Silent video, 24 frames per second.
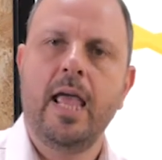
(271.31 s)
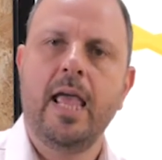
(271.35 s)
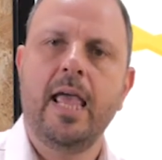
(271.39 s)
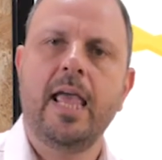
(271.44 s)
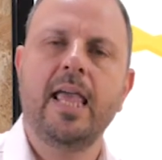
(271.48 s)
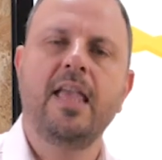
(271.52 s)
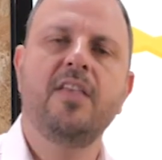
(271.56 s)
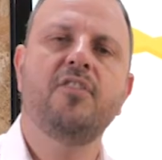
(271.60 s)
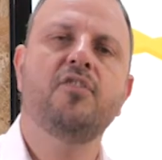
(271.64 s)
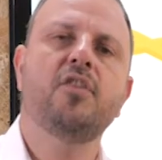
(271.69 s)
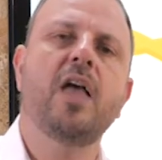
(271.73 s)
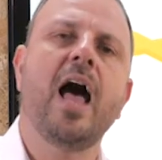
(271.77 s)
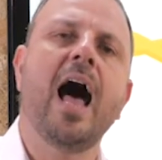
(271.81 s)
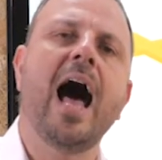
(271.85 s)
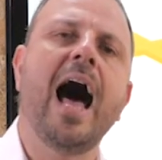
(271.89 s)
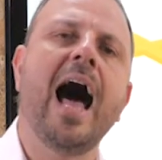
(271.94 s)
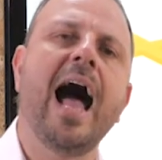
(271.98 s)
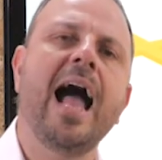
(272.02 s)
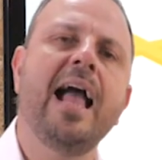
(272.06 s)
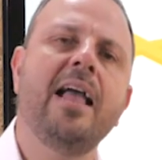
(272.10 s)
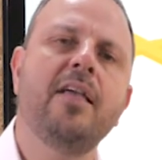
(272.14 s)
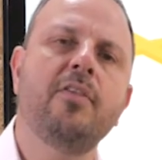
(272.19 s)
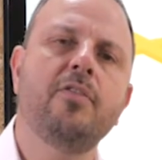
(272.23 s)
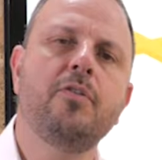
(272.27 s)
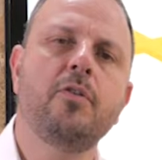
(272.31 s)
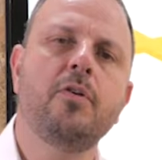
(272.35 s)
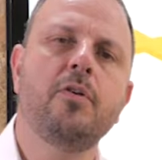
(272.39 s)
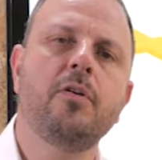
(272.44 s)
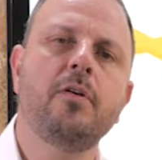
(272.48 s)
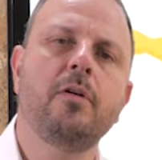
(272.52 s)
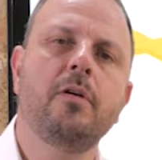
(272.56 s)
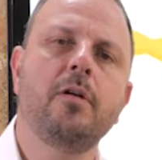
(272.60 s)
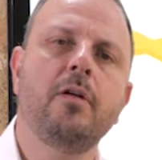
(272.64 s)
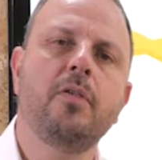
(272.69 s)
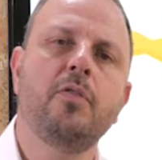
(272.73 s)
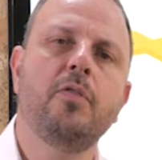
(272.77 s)
He's
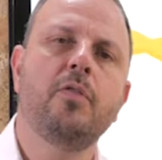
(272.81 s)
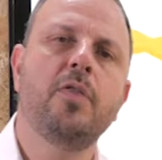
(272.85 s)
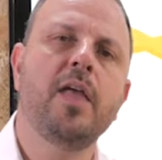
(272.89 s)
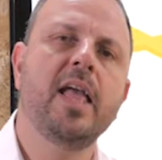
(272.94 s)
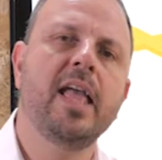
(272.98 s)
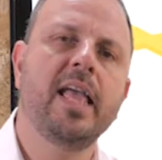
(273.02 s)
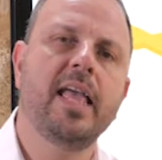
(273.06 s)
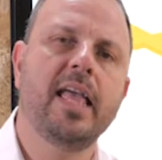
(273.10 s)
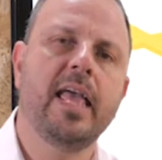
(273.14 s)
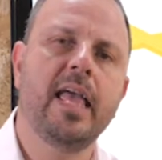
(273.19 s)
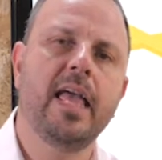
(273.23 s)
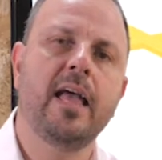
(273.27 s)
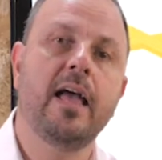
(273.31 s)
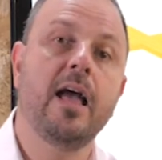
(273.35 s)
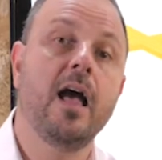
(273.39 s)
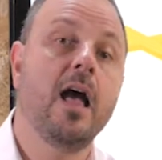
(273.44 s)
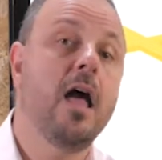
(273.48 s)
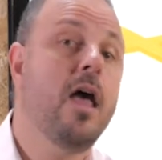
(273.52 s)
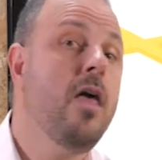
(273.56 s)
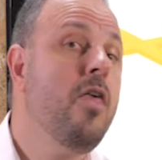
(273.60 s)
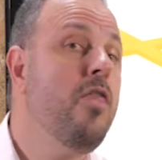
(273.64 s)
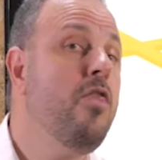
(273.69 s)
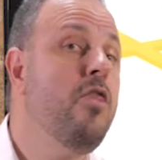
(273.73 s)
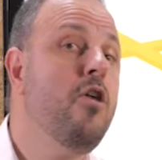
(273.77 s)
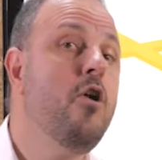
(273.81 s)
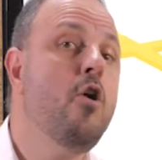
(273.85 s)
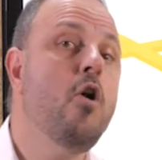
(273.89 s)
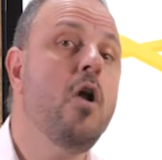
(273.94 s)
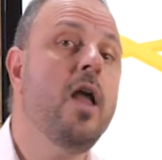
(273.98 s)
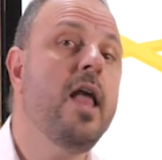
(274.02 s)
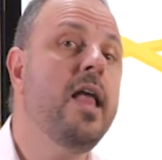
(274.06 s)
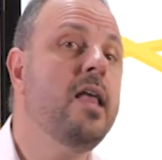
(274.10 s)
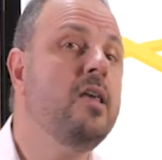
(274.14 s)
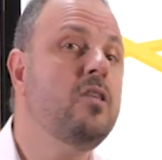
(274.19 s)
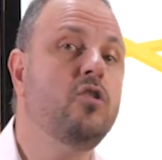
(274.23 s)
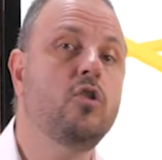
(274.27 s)
either thinking there
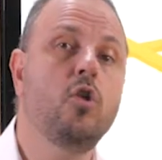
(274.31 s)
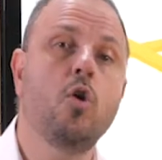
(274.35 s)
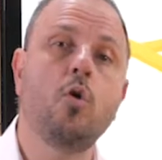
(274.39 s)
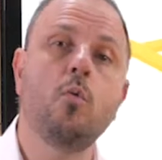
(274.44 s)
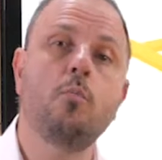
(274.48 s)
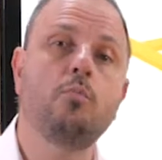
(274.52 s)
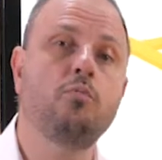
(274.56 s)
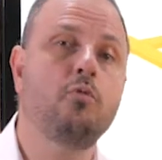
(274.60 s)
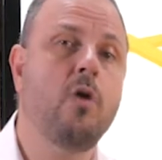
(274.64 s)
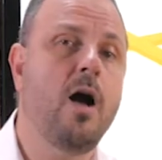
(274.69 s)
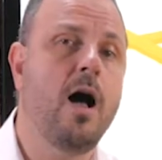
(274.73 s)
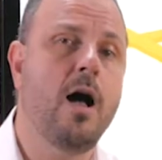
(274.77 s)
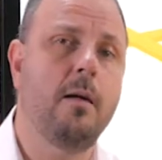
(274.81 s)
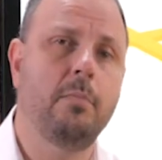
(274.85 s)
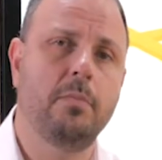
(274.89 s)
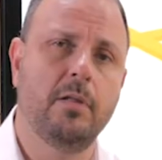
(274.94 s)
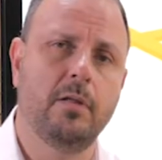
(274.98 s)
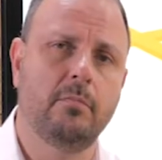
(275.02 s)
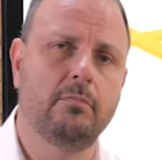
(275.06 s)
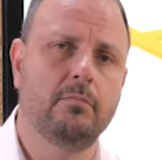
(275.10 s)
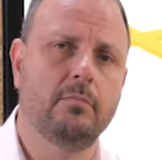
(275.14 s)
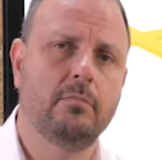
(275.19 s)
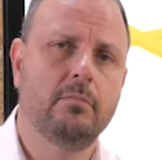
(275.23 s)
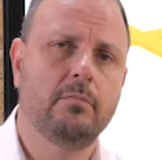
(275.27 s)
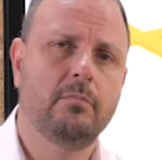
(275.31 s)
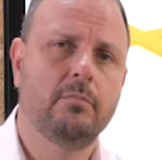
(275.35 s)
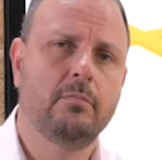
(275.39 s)
is no problem,